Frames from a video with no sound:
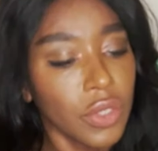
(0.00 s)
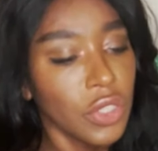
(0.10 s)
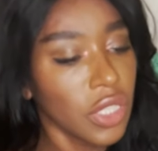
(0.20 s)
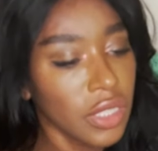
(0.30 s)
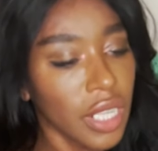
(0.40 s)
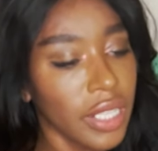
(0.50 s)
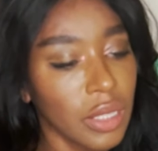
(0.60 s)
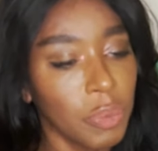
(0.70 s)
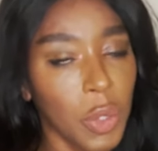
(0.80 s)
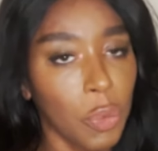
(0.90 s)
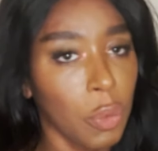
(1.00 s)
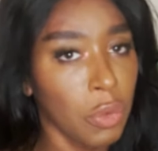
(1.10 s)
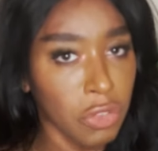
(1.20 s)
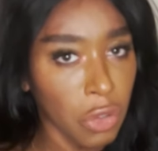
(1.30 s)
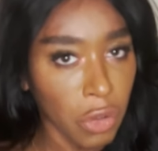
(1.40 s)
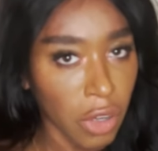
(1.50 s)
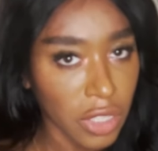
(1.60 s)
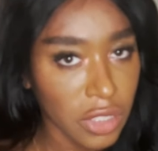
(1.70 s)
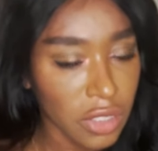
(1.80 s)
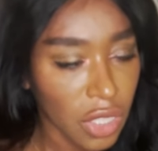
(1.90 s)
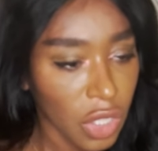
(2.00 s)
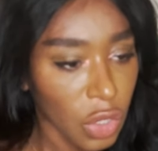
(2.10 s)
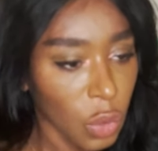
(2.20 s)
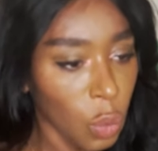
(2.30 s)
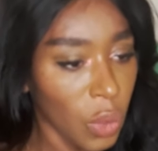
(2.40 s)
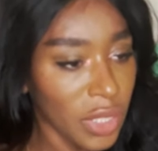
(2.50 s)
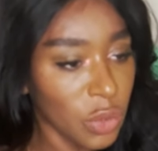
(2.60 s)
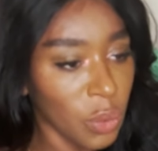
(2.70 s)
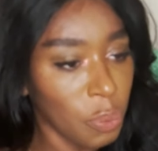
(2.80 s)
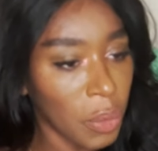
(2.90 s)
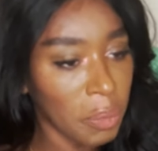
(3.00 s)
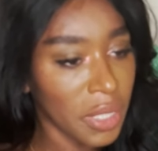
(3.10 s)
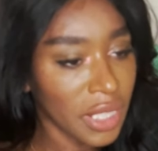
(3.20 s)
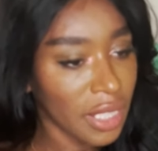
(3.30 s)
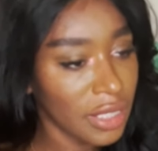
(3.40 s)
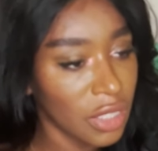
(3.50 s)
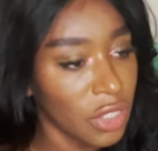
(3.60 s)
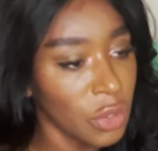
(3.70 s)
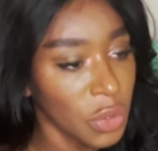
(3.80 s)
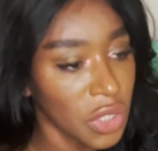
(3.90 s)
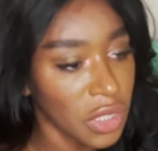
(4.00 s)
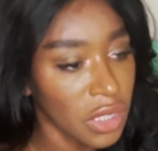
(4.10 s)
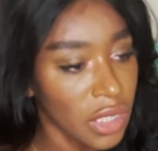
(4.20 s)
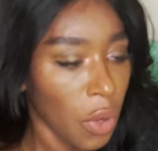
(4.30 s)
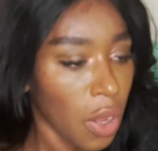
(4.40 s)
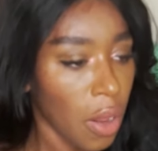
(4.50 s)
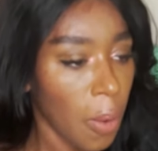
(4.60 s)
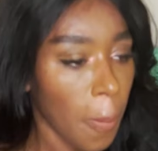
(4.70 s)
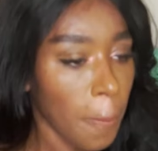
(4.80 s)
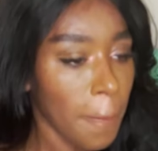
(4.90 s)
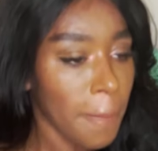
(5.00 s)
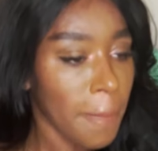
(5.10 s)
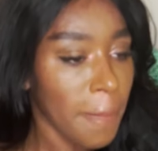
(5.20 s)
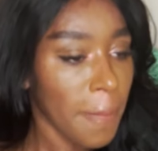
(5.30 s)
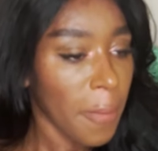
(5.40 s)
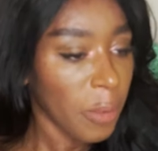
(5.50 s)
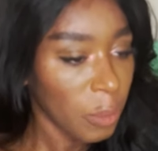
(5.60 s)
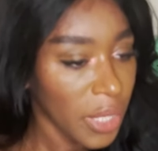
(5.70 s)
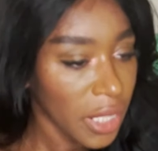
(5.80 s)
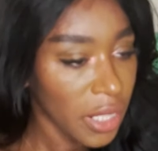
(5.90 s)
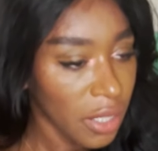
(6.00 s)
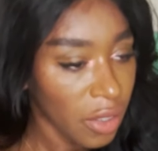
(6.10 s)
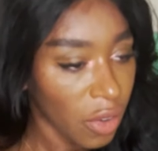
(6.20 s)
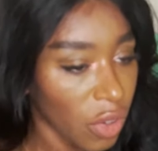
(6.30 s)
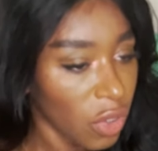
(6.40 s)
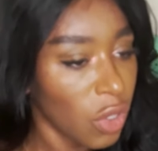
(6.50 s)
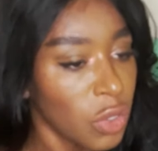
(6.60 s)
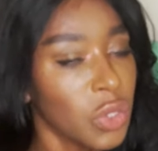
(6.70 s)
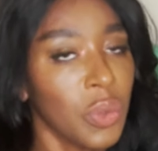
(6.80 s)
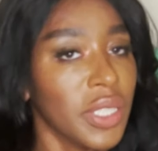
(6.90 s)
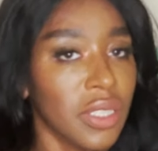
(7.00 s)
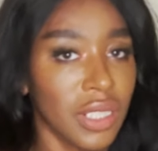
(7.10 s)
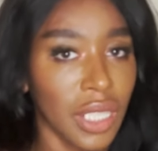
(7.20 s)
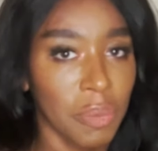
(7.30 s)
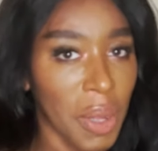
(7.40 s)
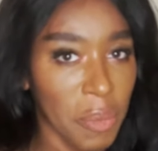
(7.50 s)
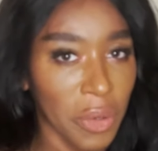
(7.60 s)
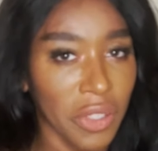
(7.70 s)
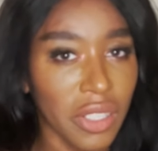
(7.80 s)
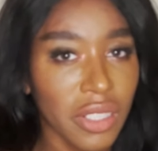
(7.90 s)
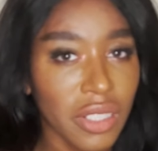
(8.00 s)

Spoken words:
Just like the people before us who went to public executions, we are also entertained by murder.